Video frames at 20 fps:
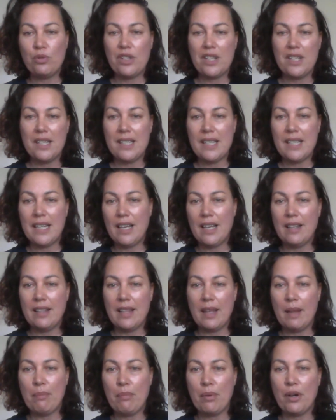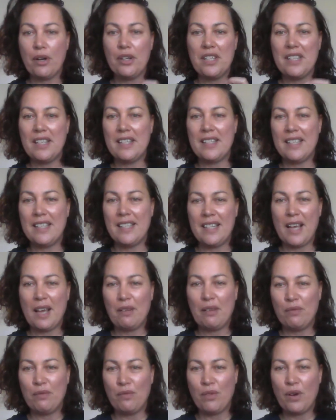to see their processes
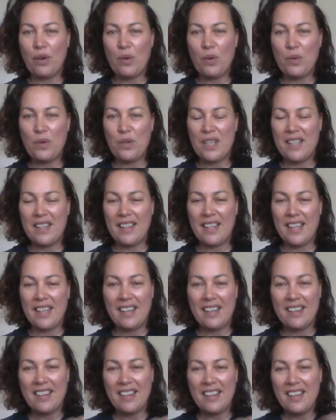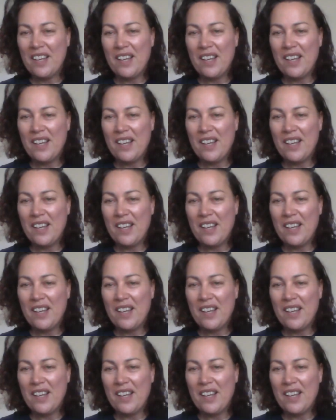unfold, and then,